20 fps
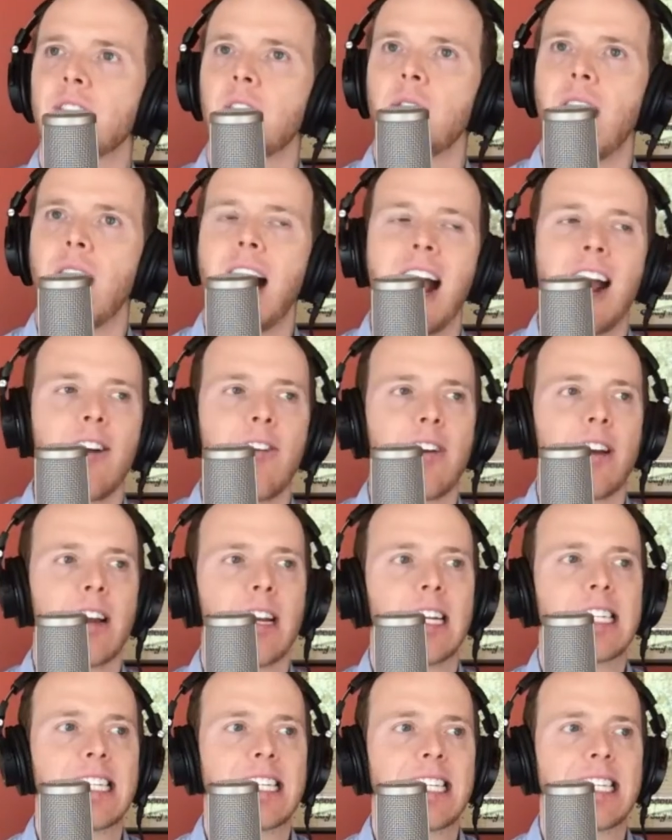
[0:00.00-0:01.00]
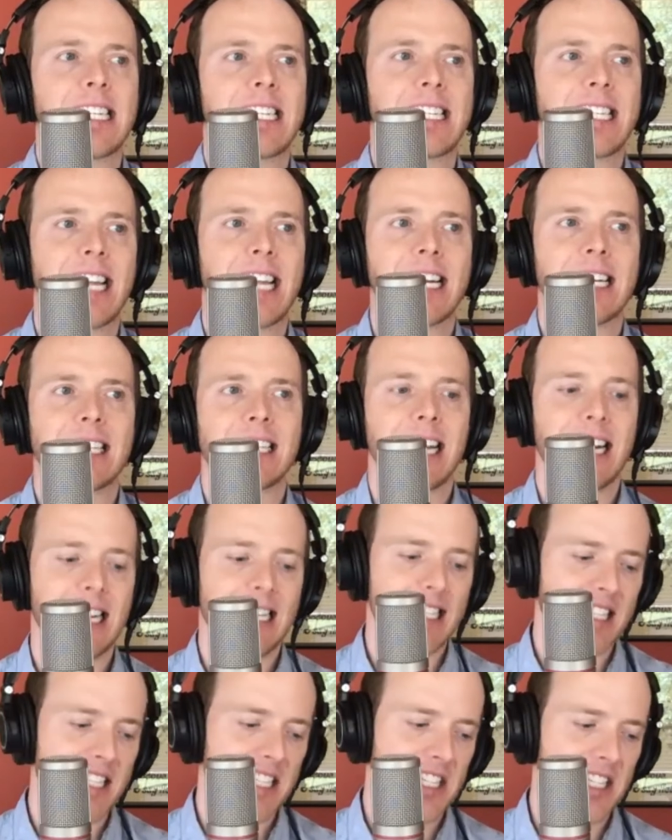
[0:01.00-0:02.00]
hiring data
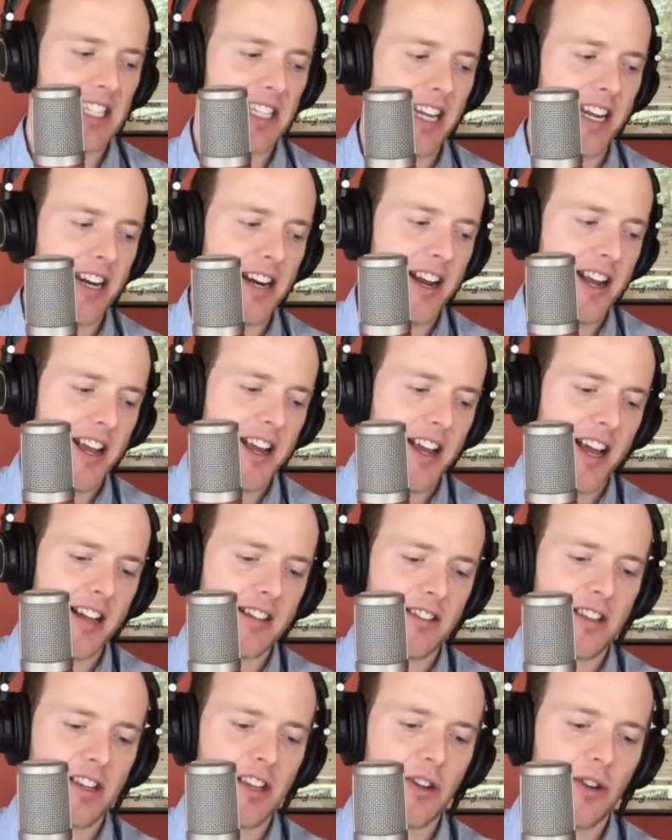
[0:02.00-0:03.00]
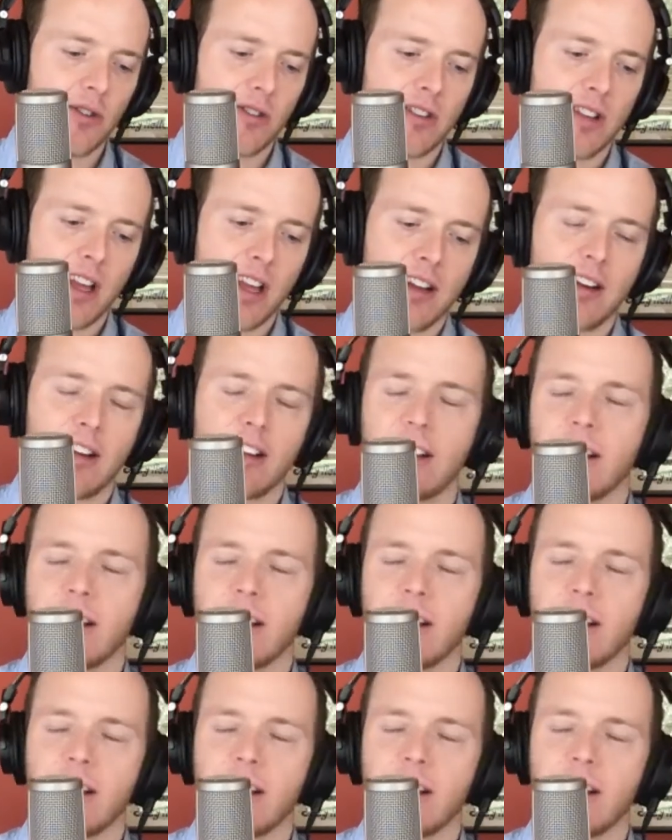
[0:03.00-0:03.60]
scientists and skills that